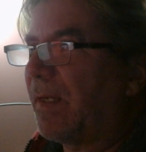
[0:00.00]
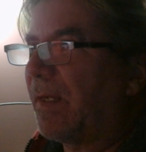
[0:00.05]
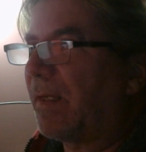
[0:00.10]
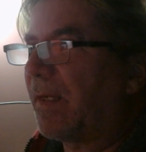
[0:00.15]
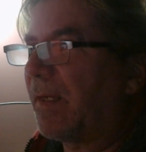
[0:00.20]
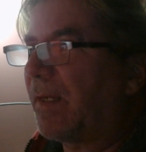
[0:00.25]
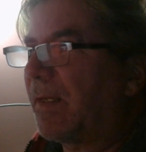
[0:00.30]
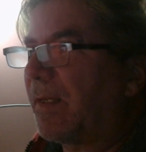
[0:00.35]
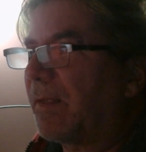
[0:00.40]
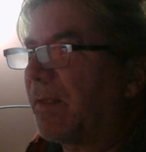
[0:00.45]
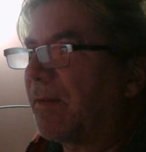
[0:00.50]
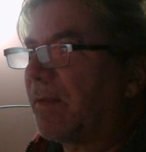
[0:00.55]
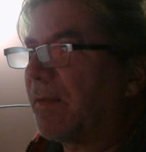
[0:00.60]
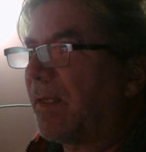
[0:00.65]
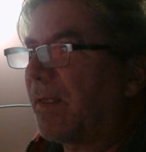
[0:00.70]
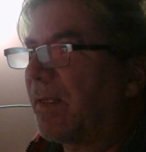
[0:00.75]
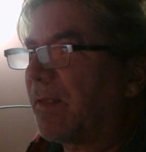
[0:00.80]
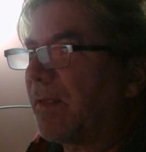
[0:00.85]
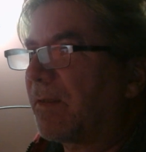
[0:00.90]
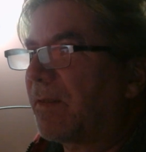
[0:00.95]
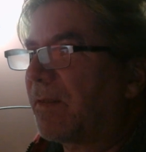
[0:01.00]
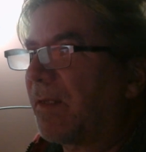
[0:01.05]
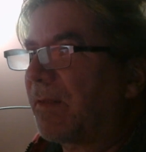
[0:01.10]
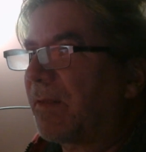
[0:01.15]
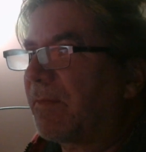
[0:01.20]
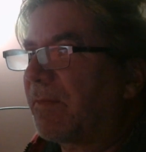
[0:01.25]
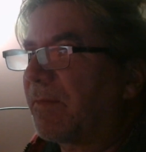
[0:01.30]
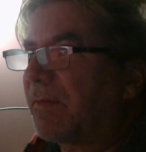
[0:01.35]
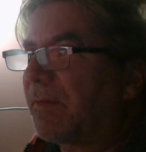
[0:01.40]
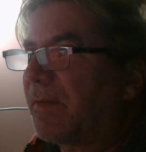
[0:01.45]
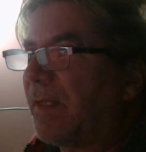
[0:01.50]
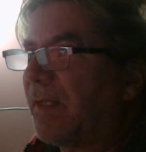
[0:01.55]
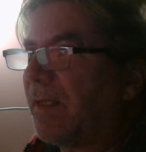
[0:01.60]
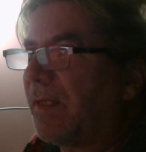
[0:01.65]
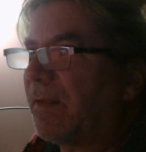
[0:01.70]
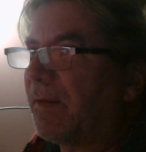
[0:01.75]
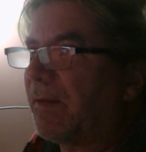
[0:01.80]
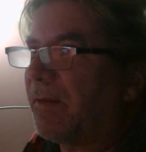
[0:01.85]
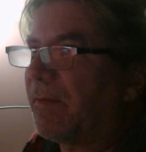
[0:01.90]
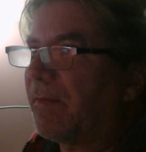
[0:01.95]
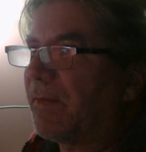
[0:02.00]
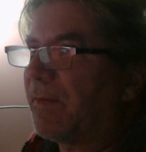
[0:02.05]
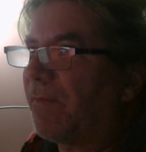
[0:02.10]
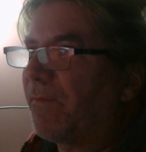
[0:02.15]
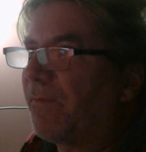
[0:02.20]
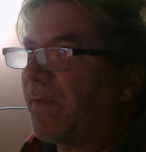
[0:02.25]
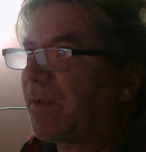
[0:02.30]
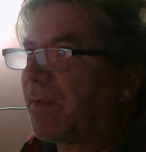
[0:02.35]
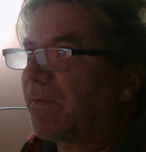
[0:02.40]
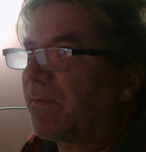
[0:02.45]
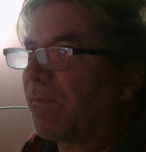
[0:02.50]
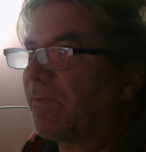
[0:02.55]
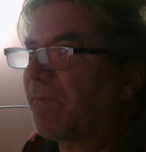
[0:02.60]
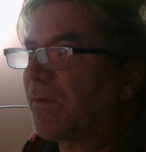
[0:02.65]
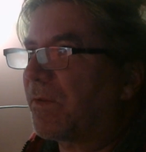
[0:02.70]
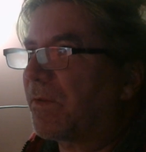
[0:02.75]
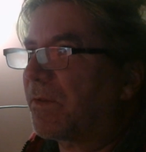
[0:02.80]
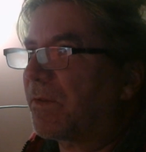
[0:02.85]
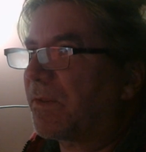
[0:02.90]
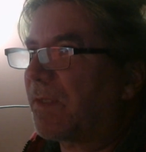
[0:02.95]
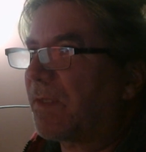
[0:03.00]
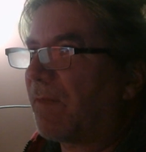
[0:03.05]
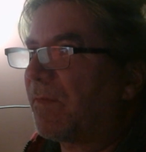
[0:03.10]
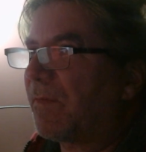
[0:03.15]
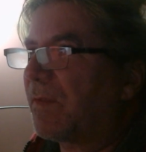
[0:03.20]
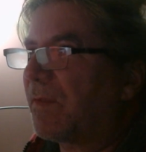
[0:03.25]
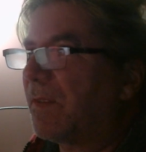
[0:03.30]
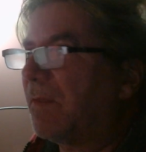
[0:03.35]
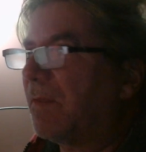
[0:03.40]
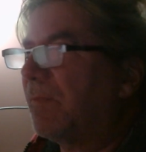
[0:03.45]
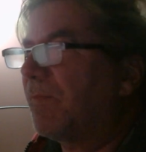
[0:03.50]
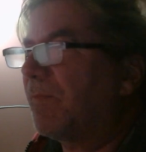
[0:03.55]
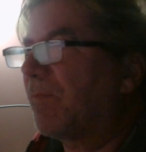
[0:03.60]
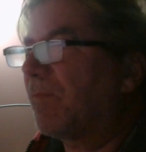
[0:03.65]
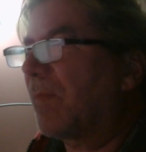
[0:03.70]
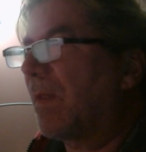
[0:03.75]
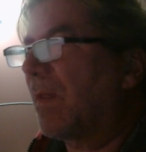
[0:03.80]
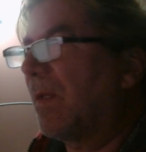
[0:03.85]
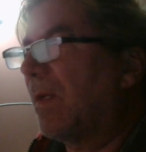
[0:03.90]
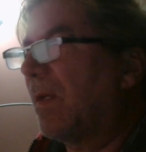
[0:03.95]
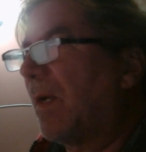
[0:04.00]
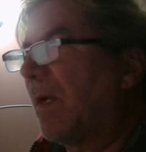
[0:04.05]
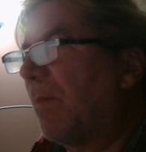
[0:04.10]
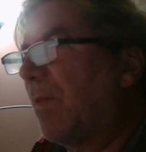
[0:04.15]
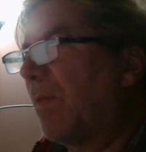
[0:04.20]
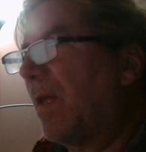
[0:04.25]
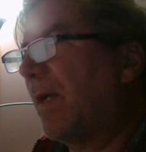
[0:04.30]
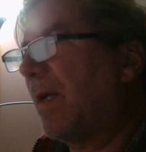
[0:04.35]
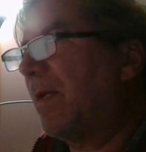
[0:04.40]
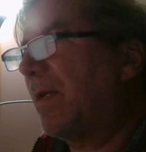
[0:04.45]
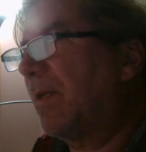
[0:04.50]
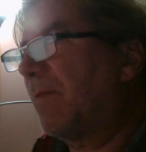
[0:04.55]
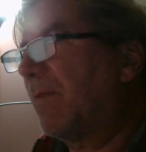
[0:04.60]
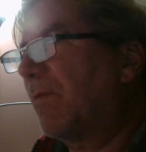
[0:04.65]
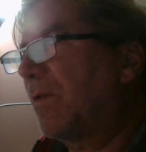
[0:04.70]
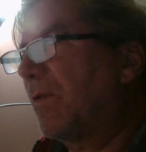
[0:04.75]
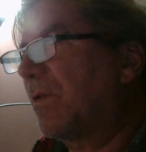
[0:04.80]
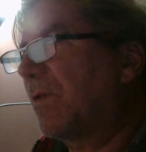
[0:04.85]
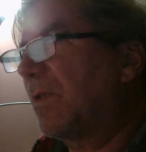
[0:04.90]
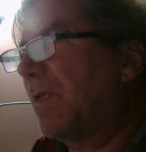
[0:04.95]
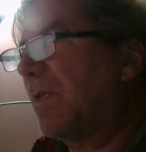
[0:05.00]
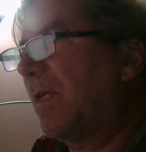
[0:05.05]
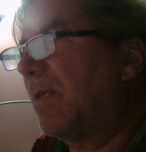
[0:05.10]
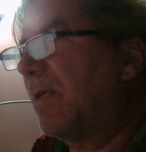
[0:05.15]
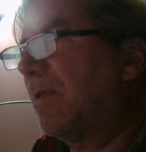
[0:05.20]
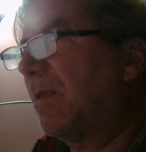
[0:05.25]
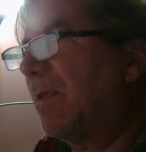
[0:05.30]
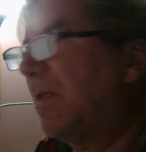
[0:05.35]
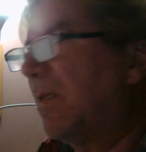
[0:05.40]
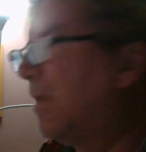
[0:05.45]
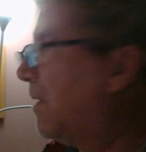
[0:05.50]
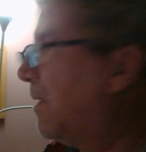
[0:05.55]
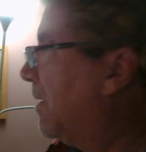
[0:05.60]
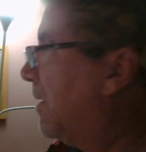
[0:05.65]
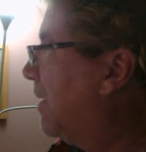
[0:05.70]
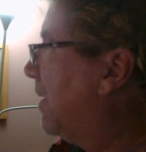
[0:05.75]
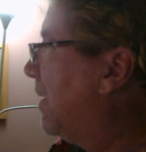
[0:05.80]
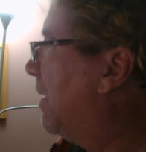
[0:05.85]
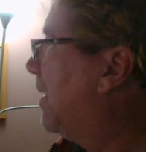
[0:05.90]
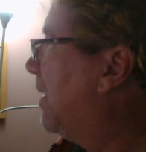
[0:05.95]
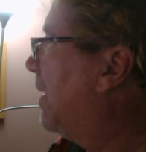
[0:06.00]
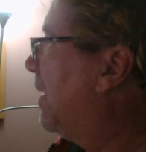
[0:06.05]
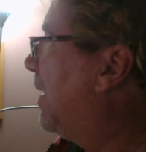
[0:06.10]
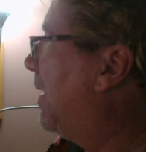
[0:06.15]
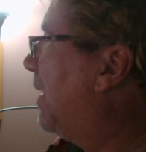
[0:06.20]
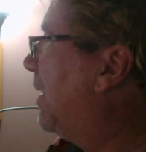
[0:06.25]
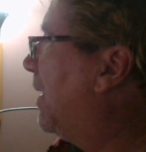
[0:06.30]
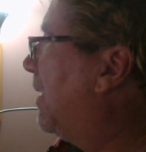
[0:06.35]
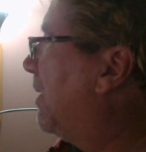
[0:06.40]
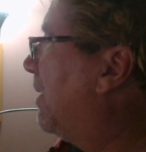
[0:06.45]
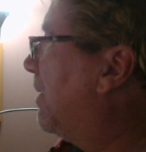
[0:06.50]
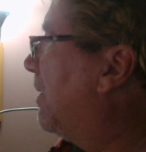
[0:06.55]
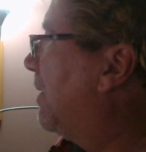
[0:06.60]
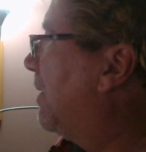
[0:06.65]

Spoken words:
I got stuck taking the fix from version 17, applying it to version 19, and